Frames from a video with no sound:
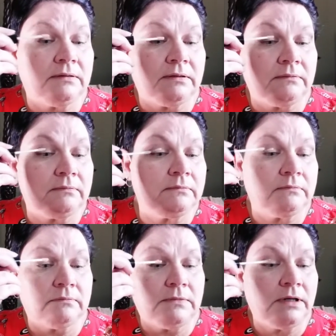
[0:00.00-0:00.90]
you
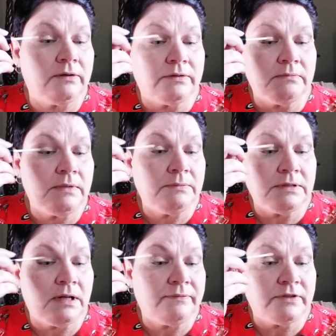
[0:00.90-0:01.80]
know, sometimes
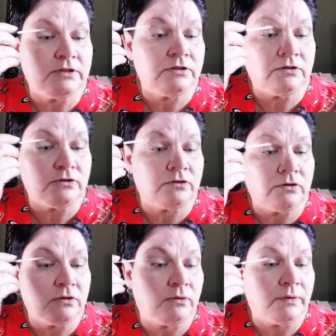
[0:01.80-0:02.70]
life is just a
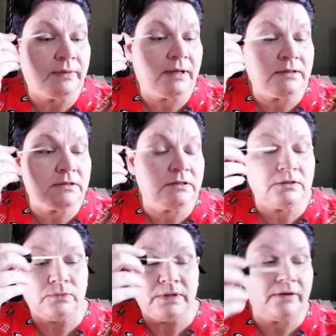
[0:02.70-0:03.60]
struggle, and that's
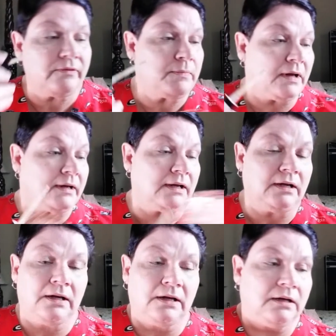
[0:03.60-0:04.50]
just with everybody.